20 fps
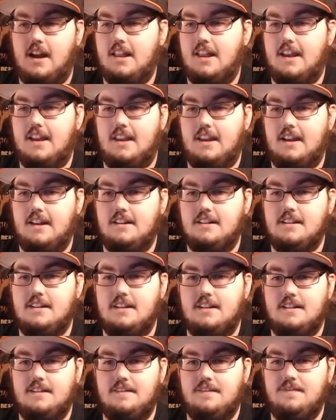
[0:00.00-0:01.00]
like it.
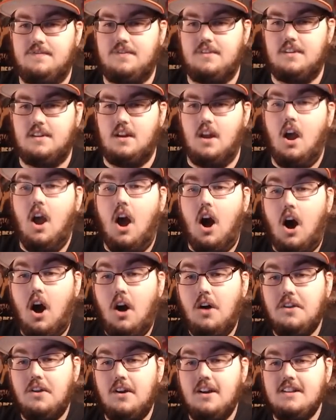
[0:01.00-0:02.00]

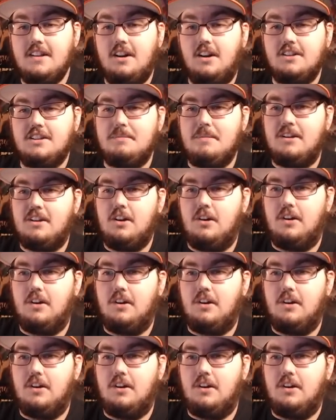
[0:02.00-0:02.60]
Oh, there is an ultimate